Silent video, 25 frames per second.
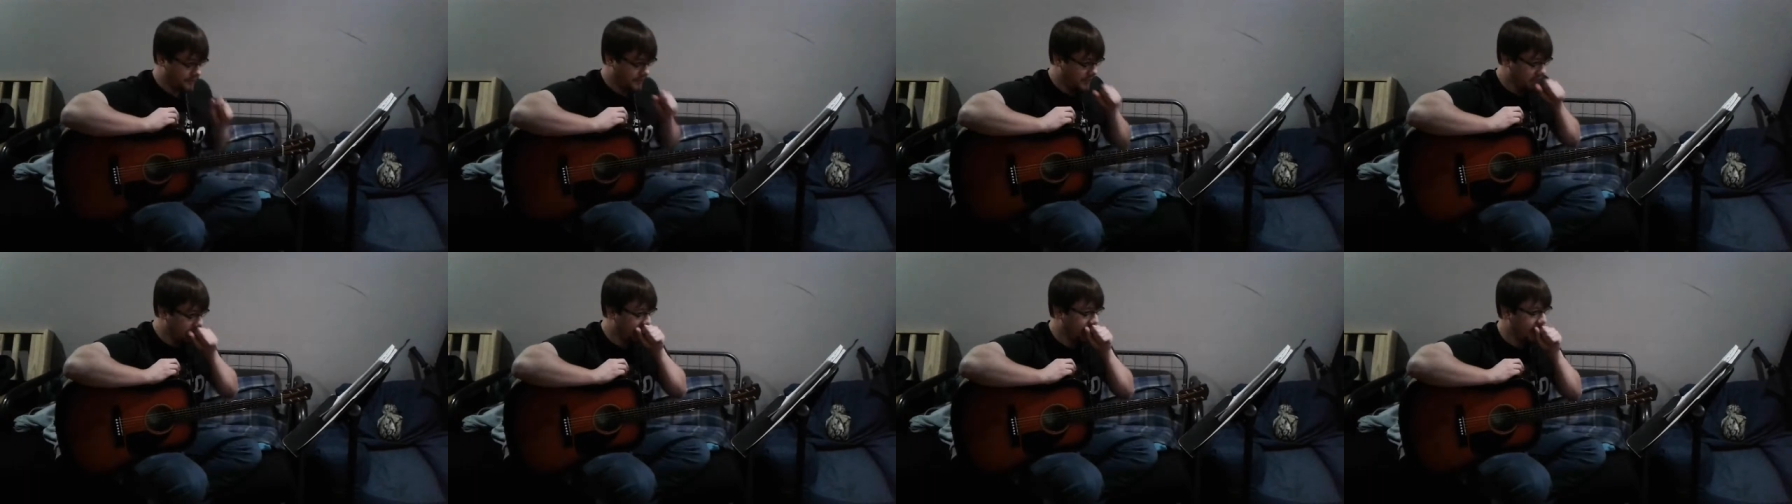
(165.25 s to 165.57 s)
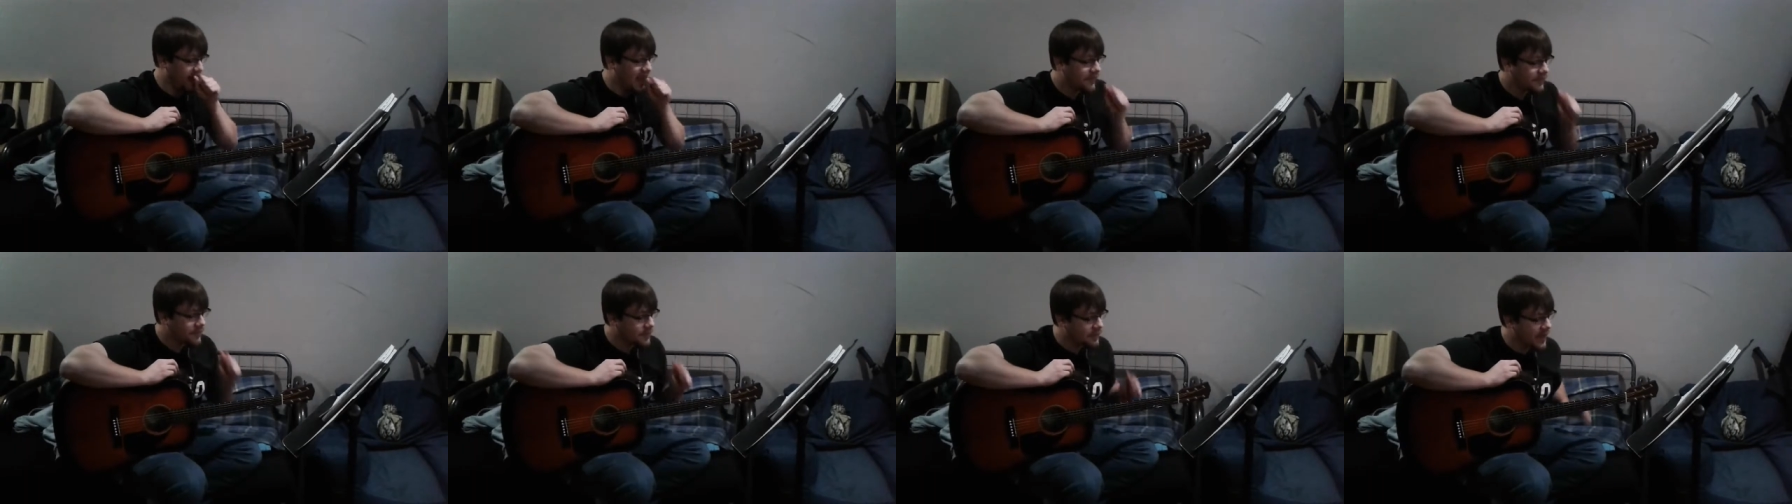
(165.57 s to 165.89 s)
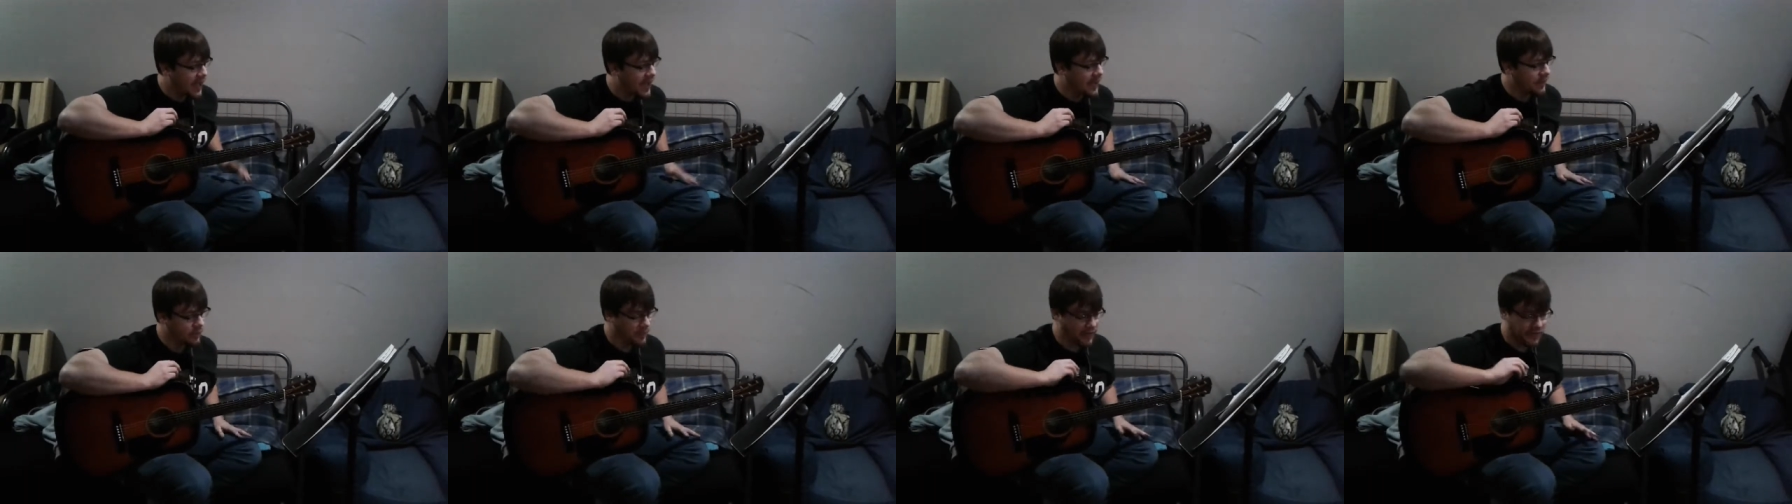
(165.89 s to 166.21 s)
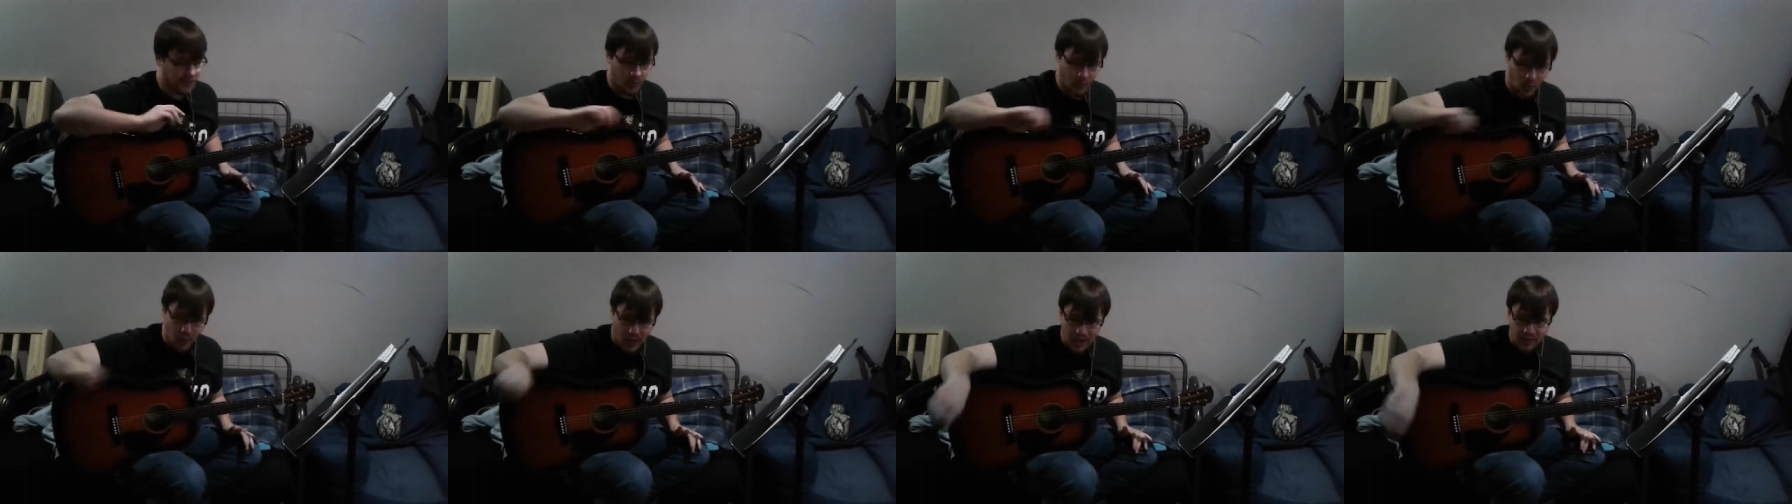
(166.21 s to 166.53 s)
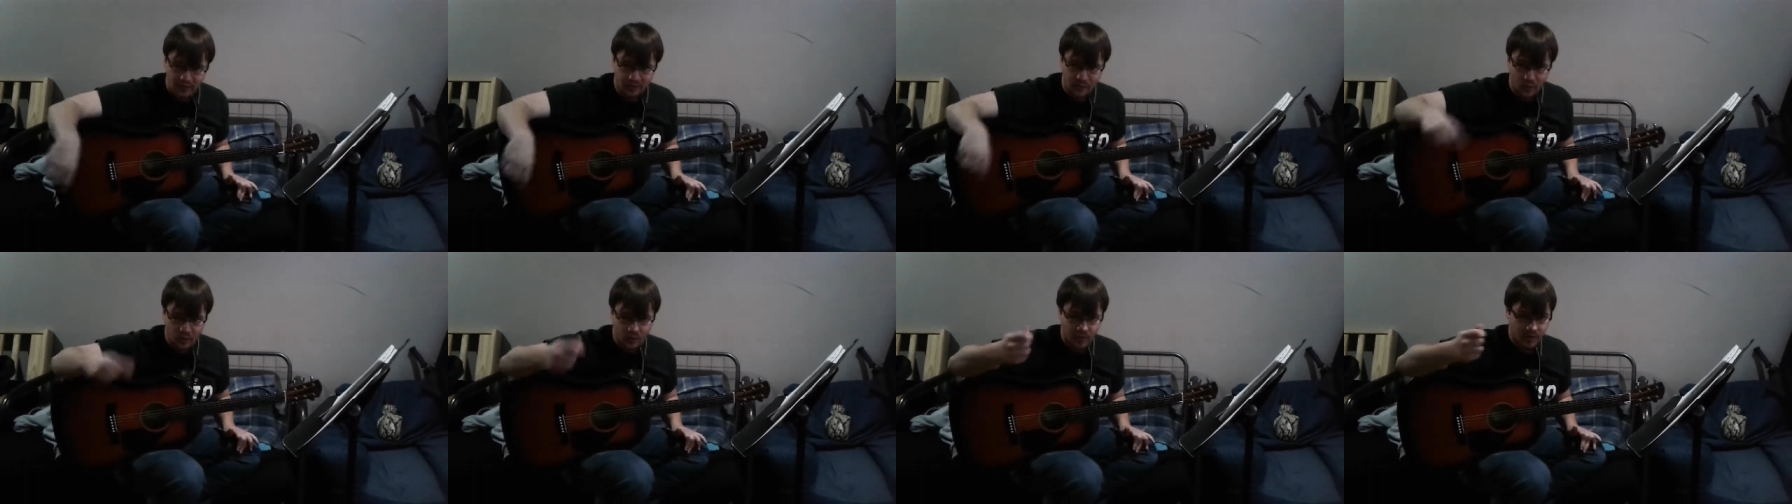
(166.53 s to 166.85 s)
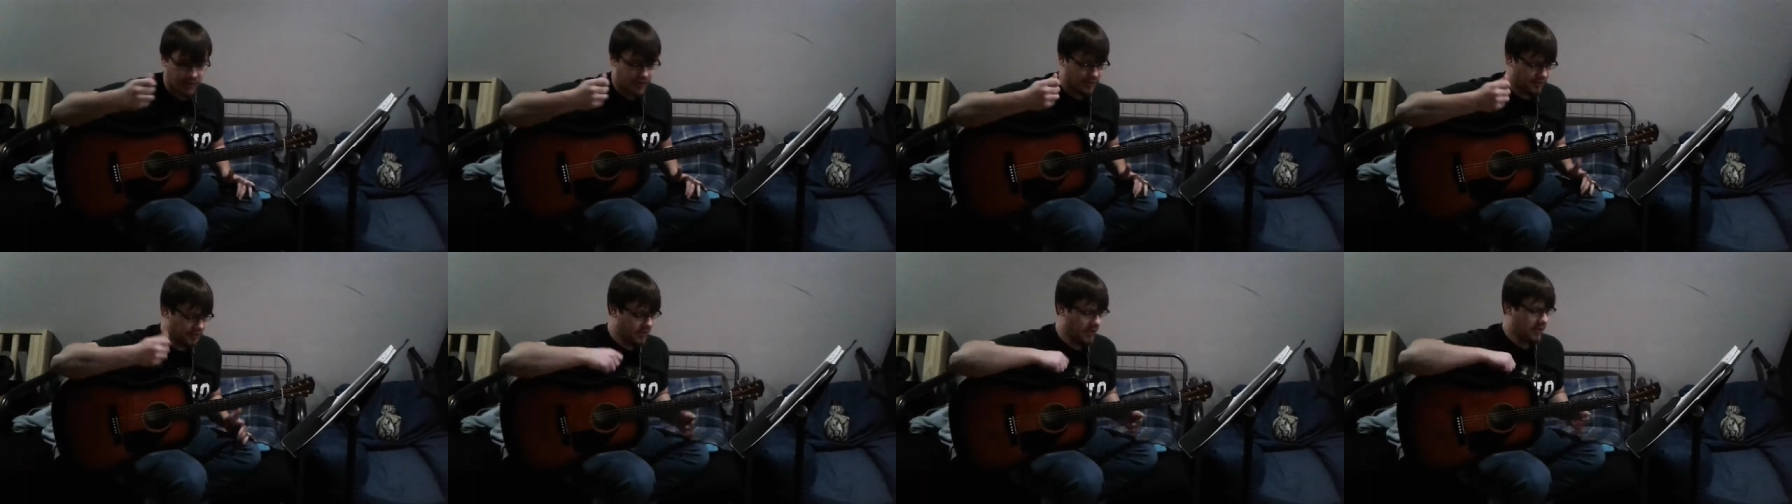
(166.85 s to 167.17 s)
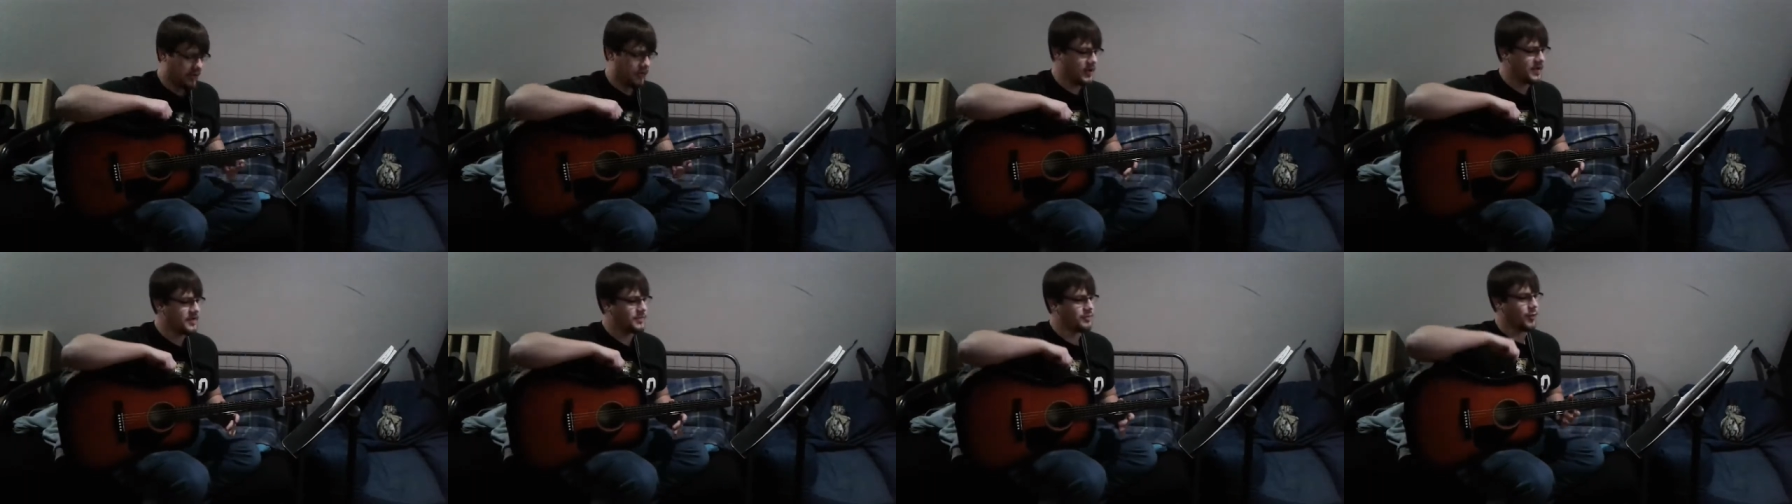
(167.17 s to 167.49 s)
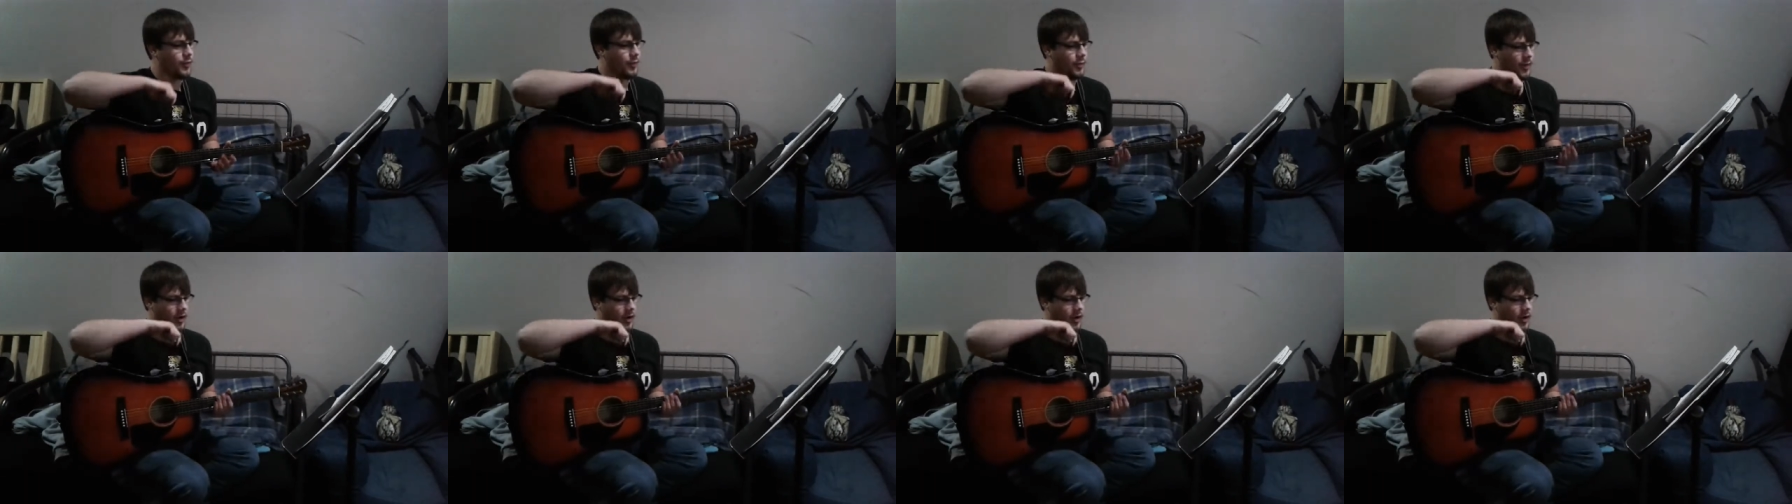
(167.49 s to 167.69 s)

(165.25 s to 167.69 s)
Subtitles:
And after that, with the whiteboard and the dry erase board